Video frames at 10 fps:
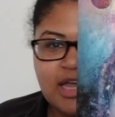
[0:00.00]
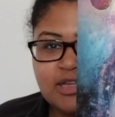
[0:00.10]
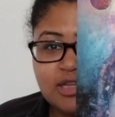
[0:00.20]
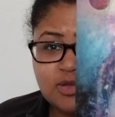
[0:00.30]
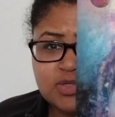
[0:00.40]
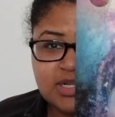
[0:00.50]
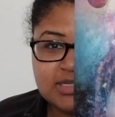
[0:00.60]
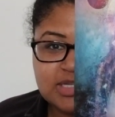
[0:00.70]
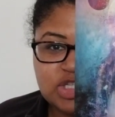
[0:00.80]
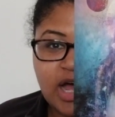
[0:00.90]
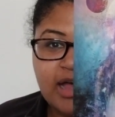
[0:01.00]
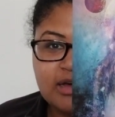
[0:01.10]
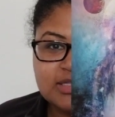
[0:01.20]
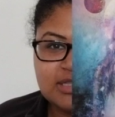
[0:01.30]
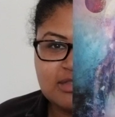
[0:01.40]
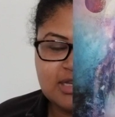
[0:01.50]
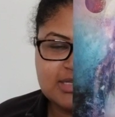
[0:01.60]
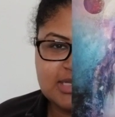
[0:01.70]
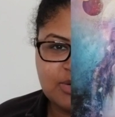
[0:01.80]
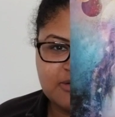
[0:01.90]
how you did as a child and the
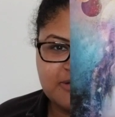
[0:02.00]
things that were